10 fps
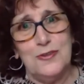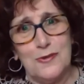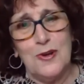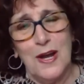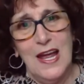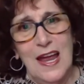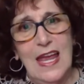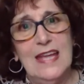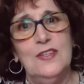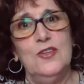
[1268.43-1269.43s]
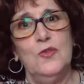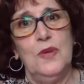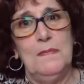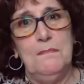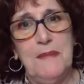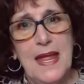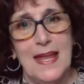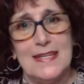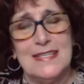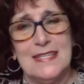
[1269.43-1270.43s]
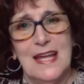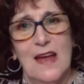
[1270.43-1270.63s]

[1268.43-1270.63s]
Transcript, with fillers: you and you repent.